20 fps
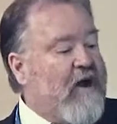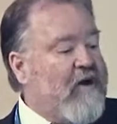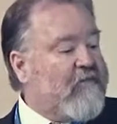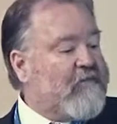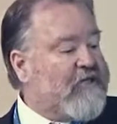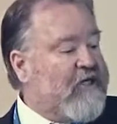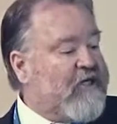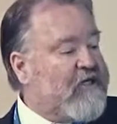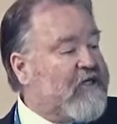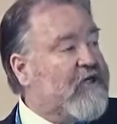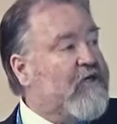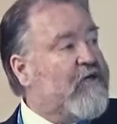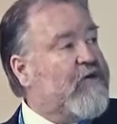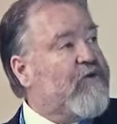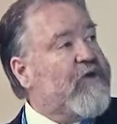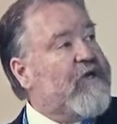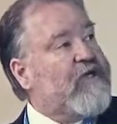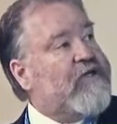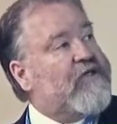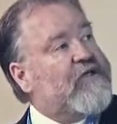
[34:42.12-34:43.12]
I'm taking you
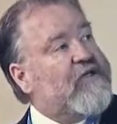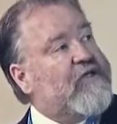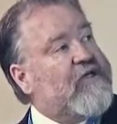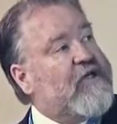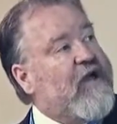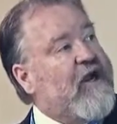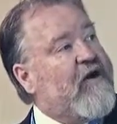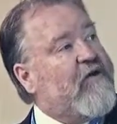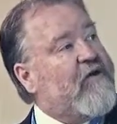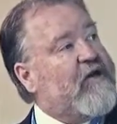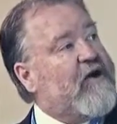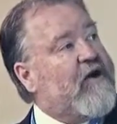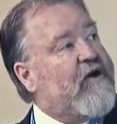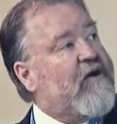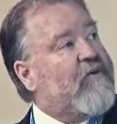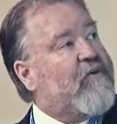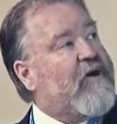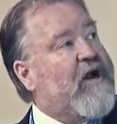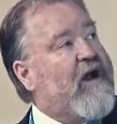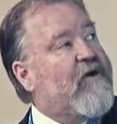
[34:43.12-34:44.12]
into the area
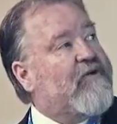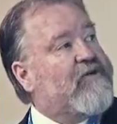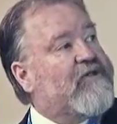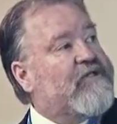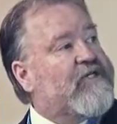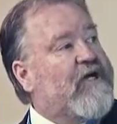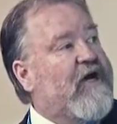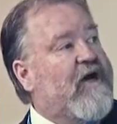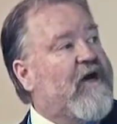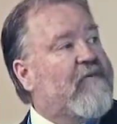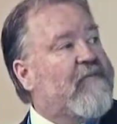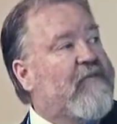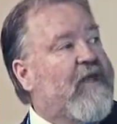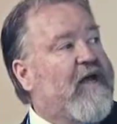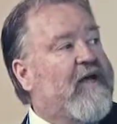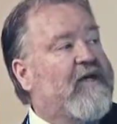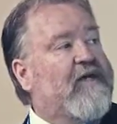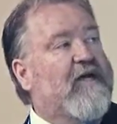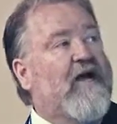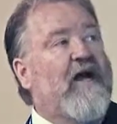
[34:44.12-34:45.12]
around
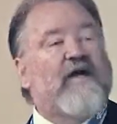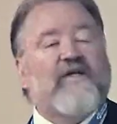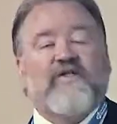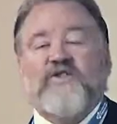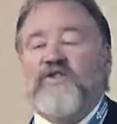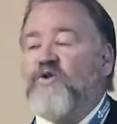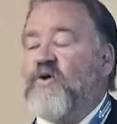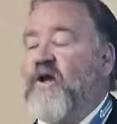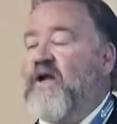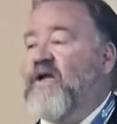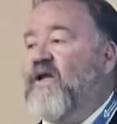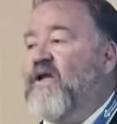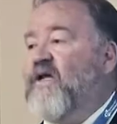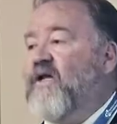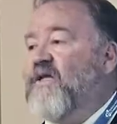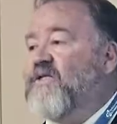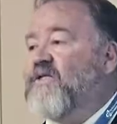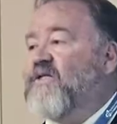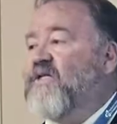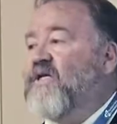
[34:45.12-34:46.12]
training
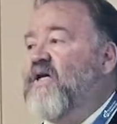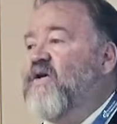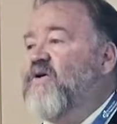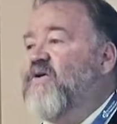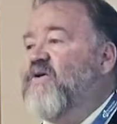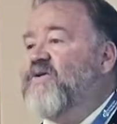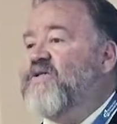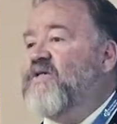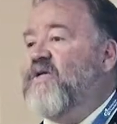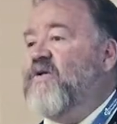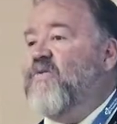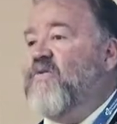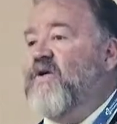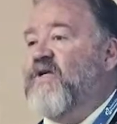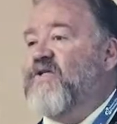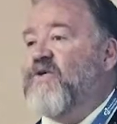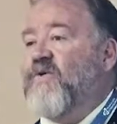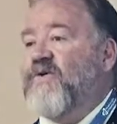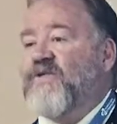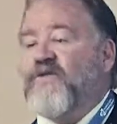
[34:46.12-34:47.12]
and skills and
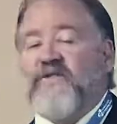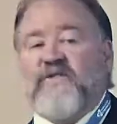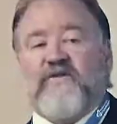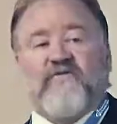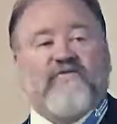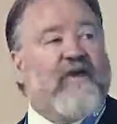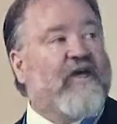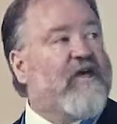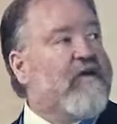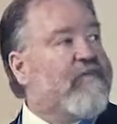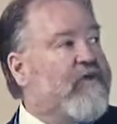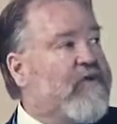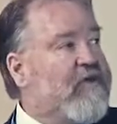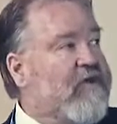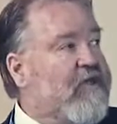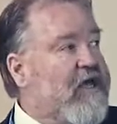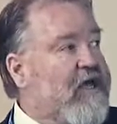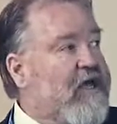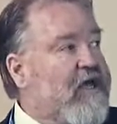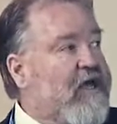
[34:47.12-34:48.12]
resources
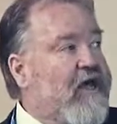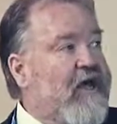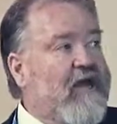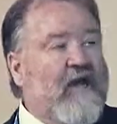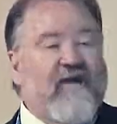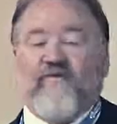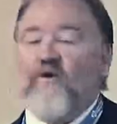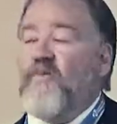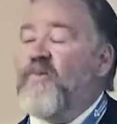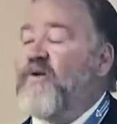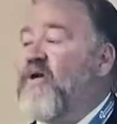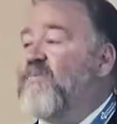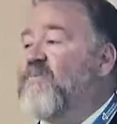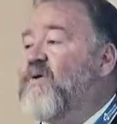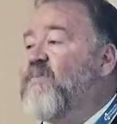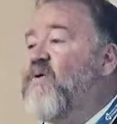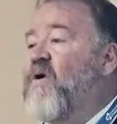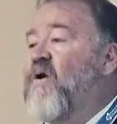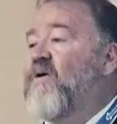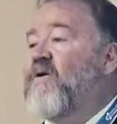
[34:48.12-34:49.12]
available, and I've opened up
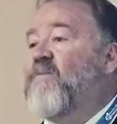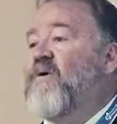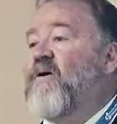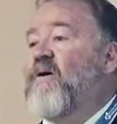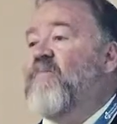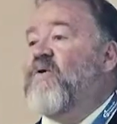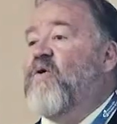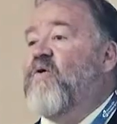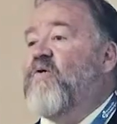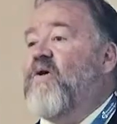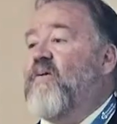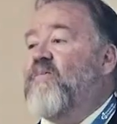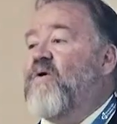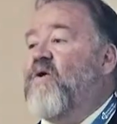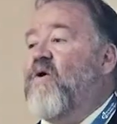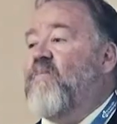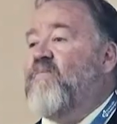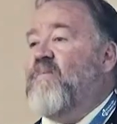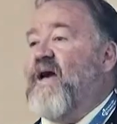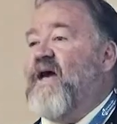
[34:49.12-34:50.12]
a program
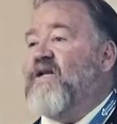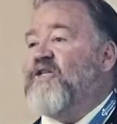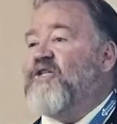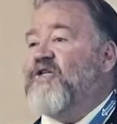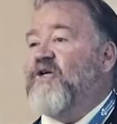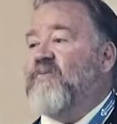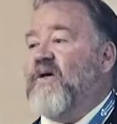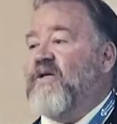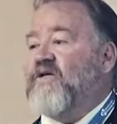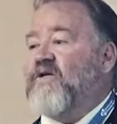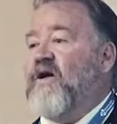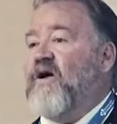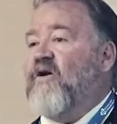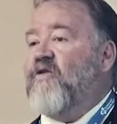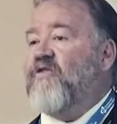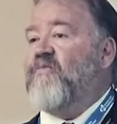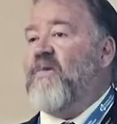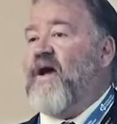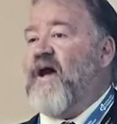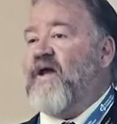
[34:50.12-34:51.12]
called Managing Mental
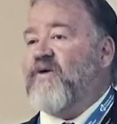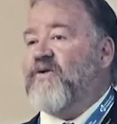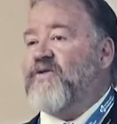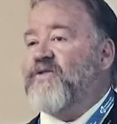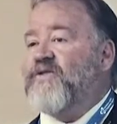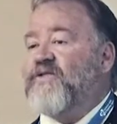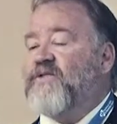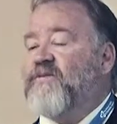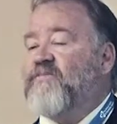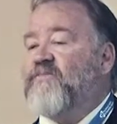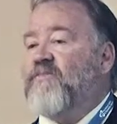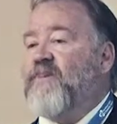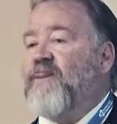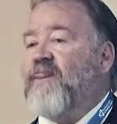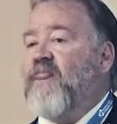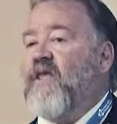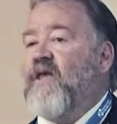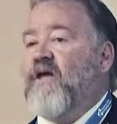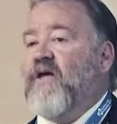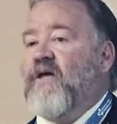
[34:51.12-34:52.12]
Health Matters.
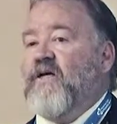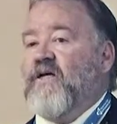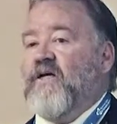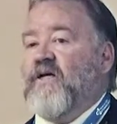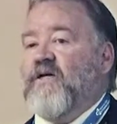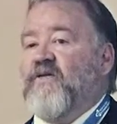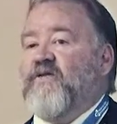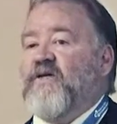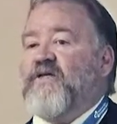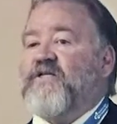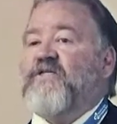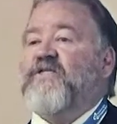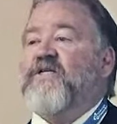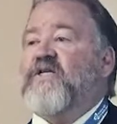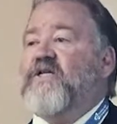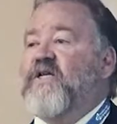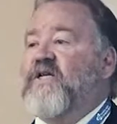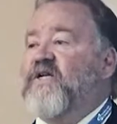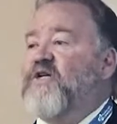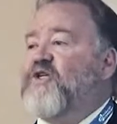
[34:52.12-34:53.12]
This is a
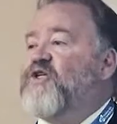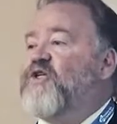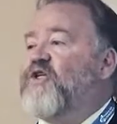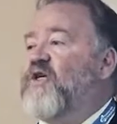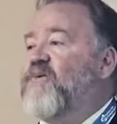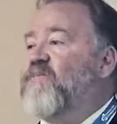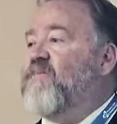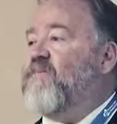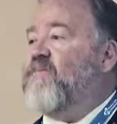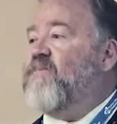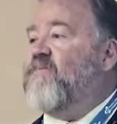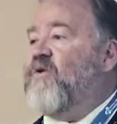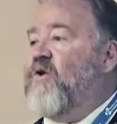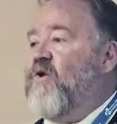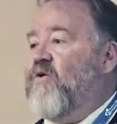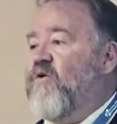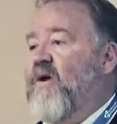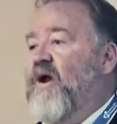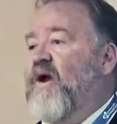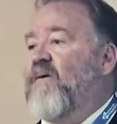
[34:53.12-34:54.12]
leadership
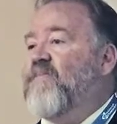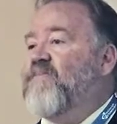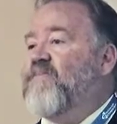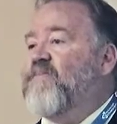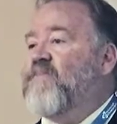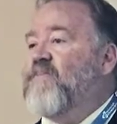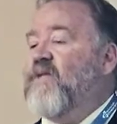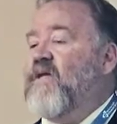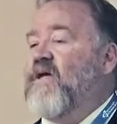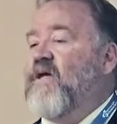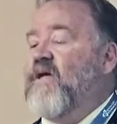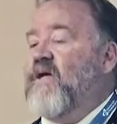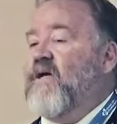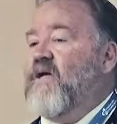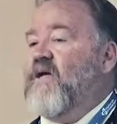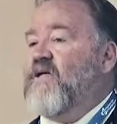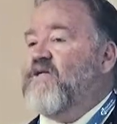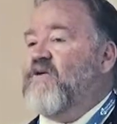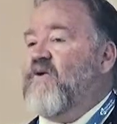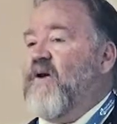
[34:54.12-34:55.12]
program.
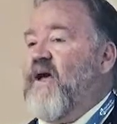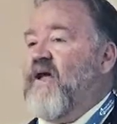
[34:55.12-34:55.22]
So